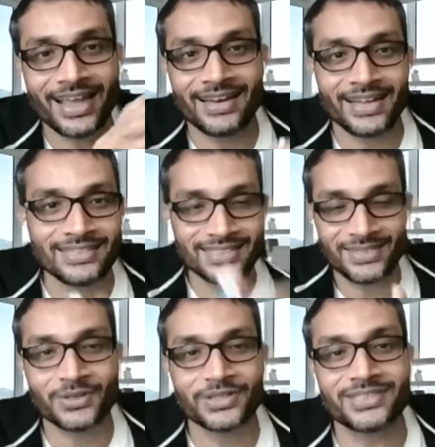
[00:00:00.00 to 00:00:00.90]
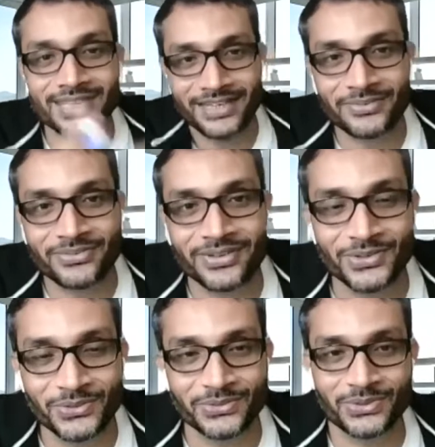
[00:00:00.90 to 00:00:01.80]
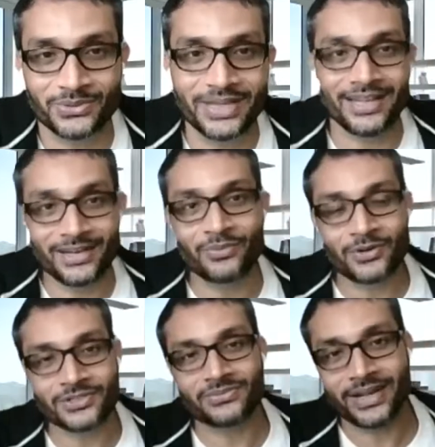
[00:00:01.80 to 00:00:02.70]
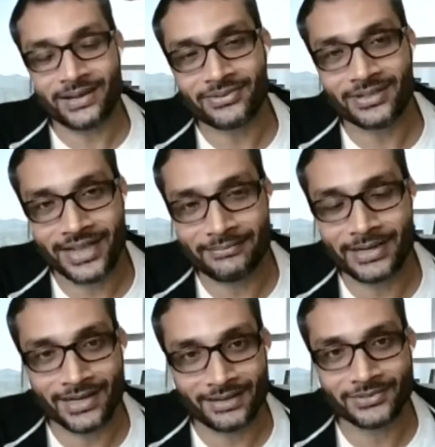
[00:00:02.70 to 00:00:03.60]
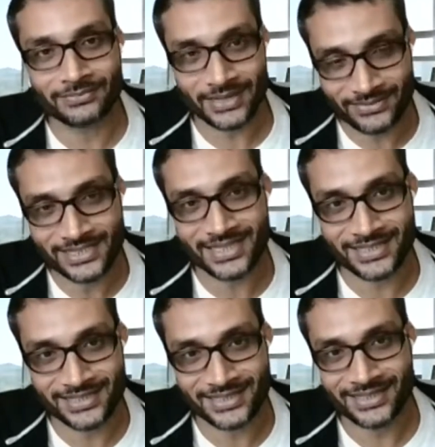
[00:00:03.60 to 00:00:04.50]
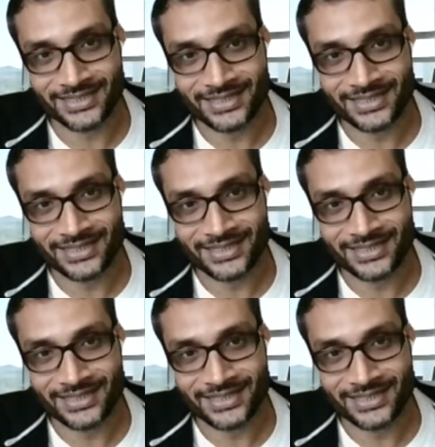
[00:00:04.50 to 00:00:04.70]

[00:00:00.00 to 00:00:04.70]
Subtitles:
and see what's in it for you. So it works well for them in terms of efficiency.